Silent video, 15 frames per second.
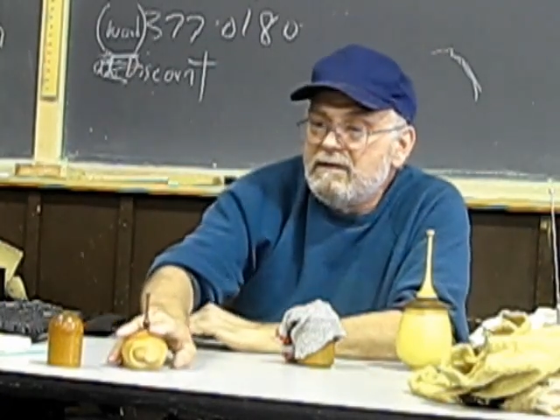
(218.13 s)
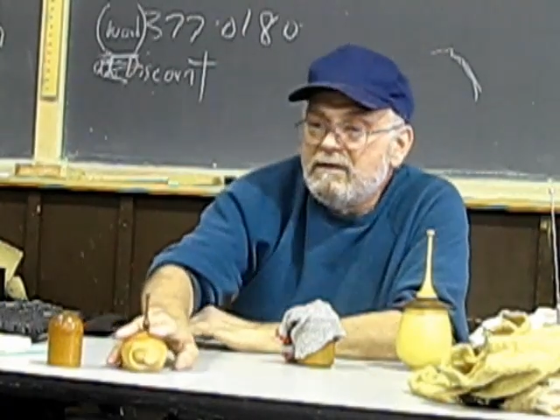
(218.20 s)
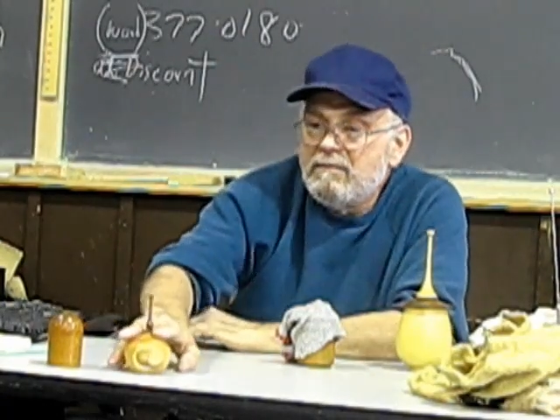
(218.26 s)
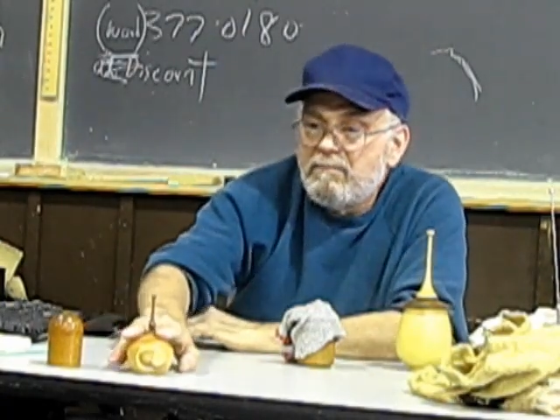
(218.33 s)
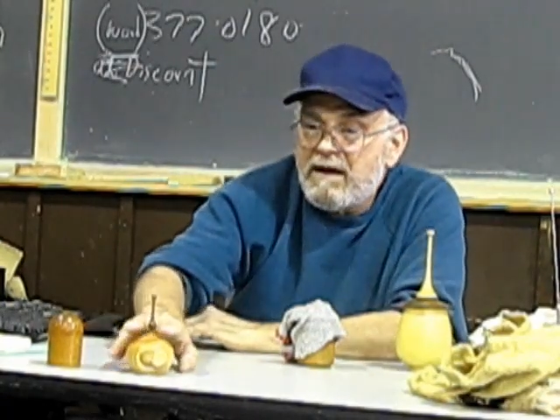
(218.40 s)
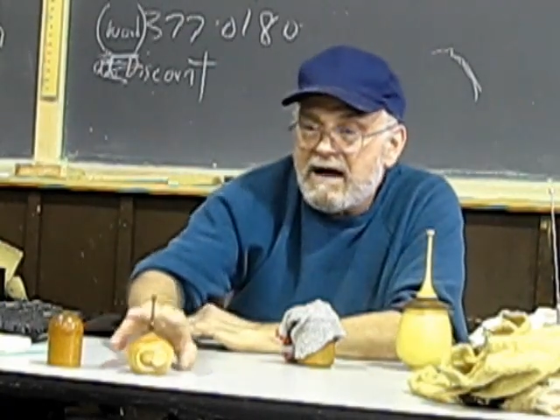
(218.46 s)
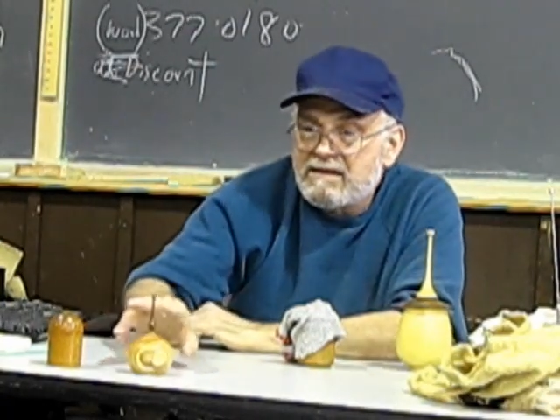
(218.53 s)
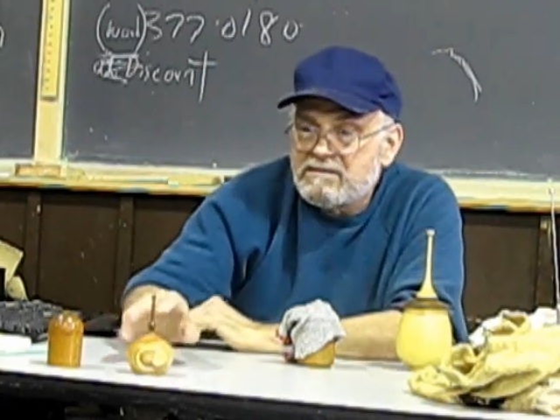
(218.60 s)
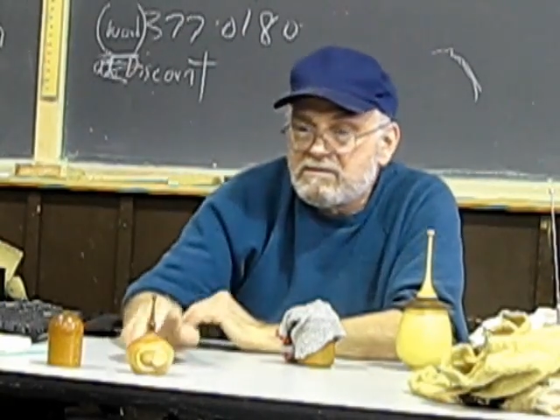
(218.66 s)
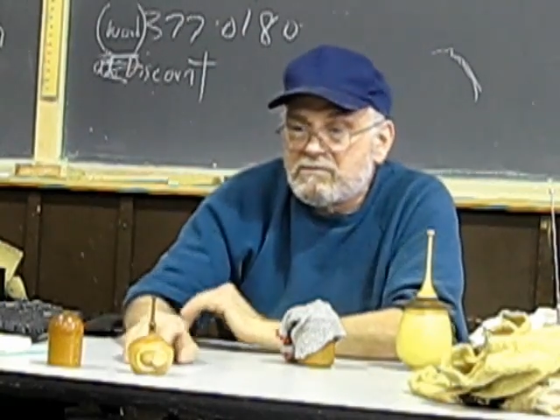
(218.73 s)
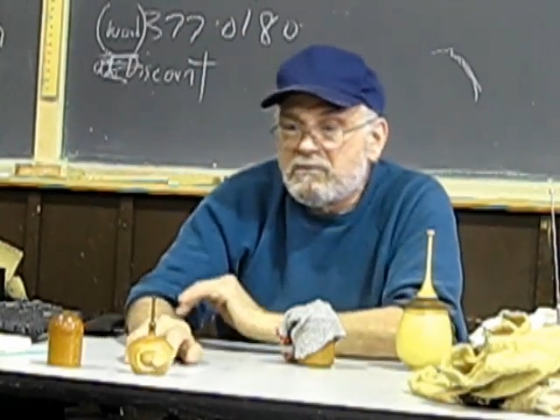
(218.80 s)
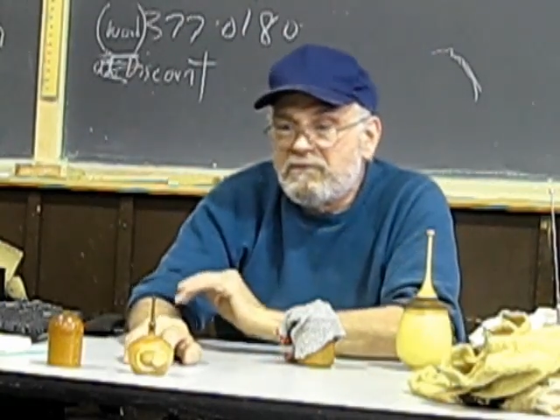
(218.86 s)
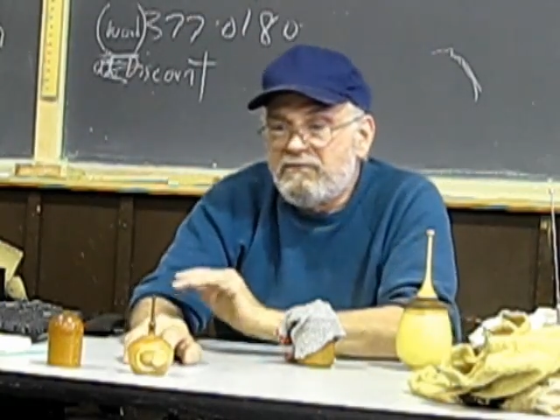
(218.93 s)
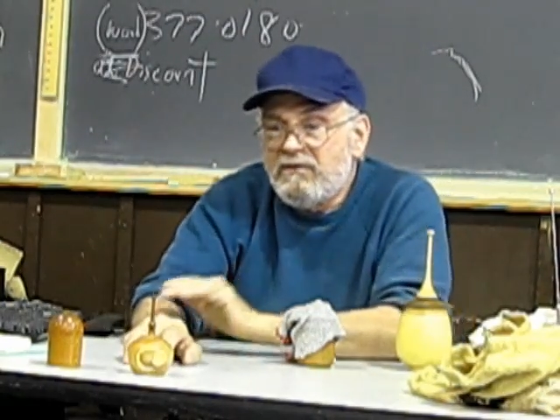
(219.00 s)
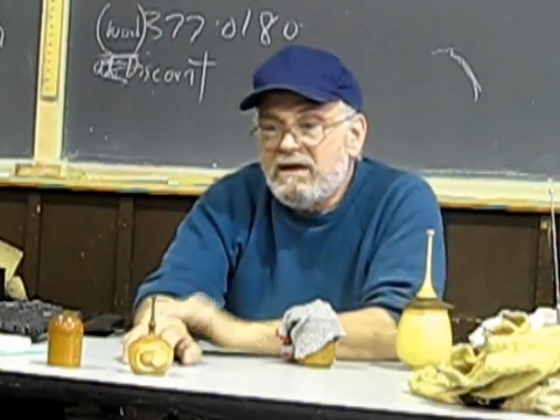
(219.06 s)
little boxes
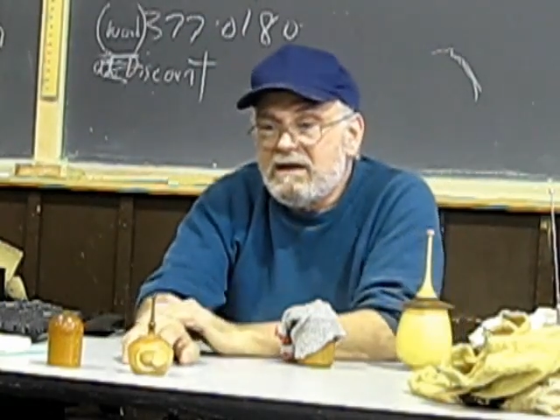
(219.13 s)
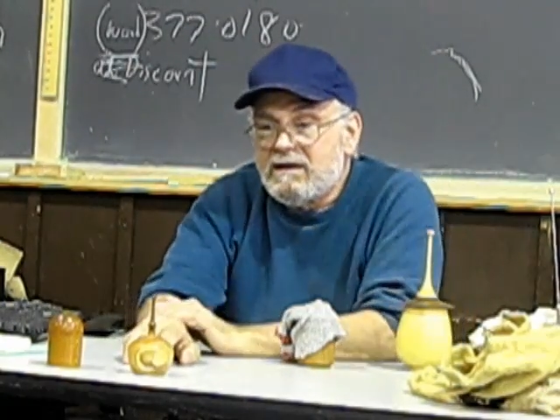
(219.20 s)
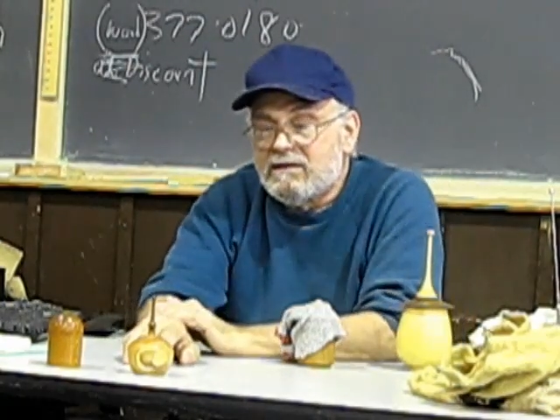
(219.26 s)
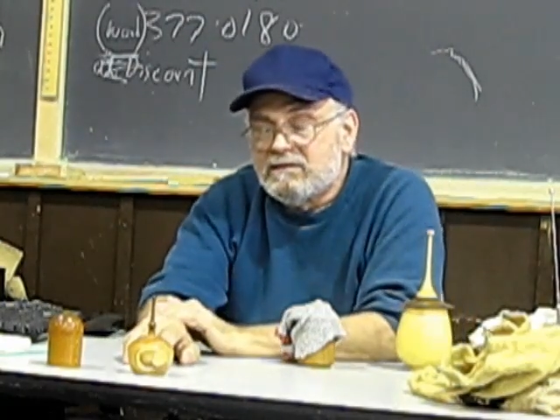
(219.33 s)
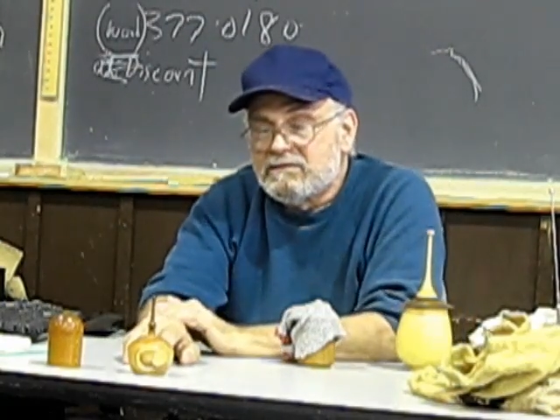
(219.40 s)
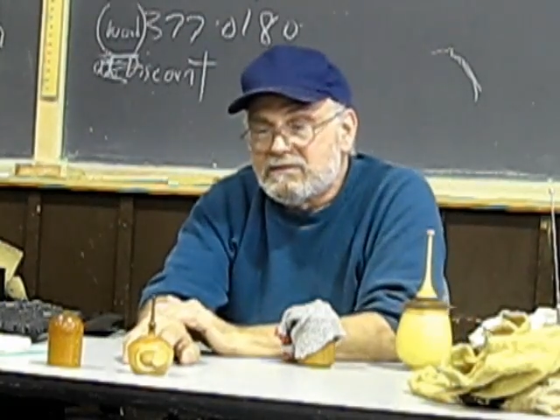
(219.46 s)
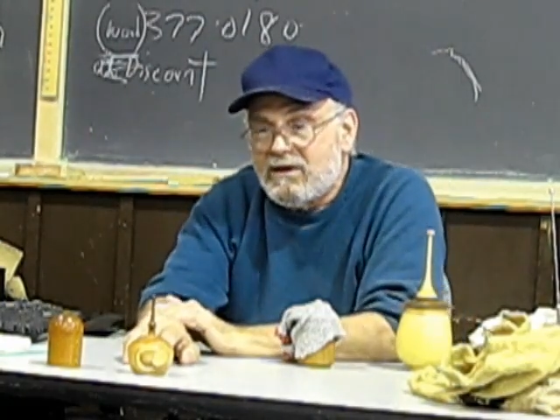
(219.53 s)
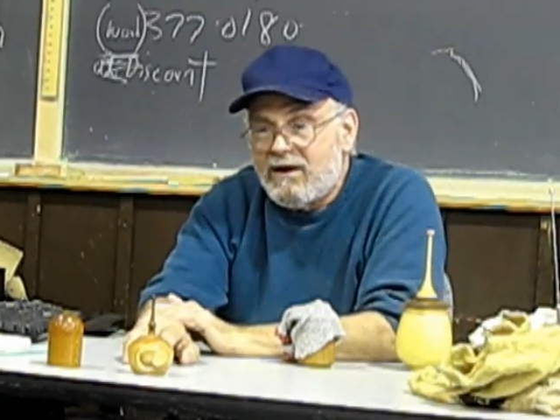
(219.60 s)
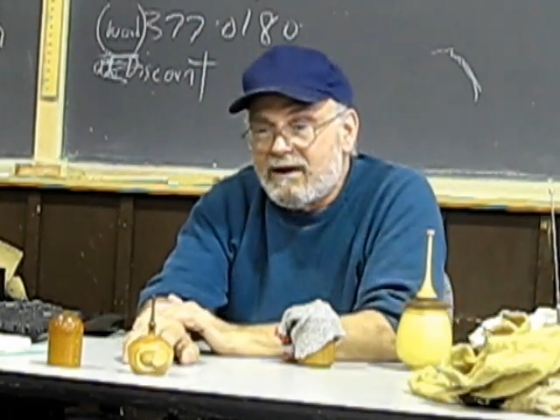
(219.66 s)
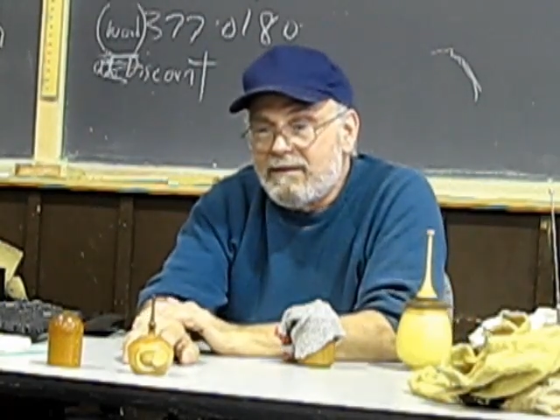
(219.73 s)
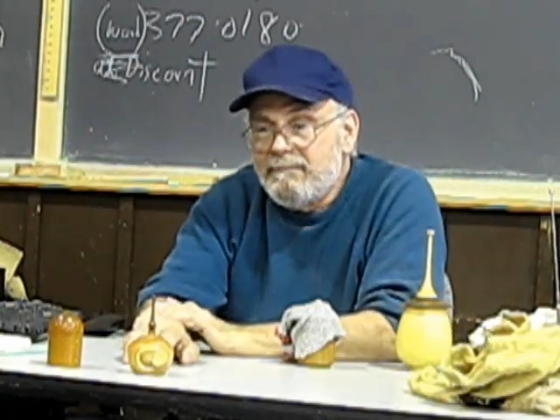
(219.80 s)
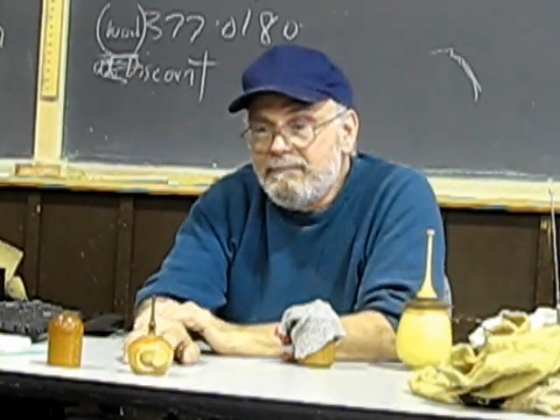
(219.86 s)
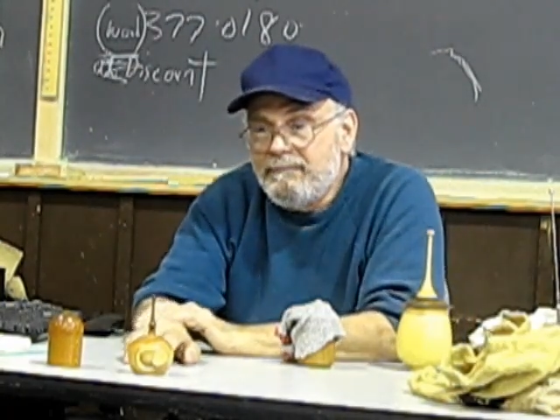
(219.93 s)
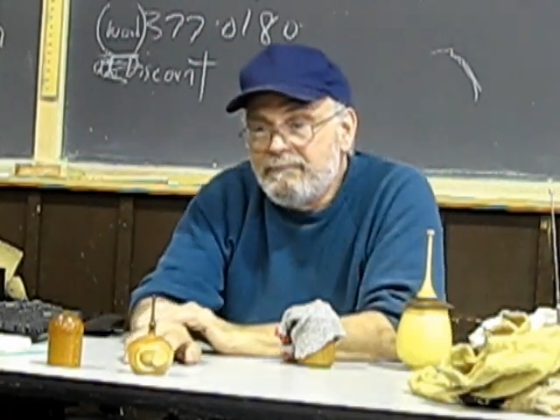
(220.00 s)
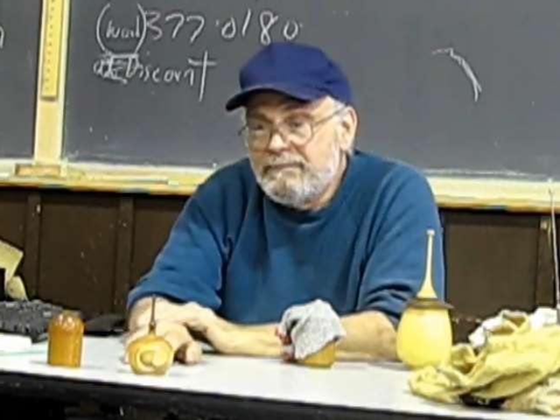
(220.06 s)
with finials on them.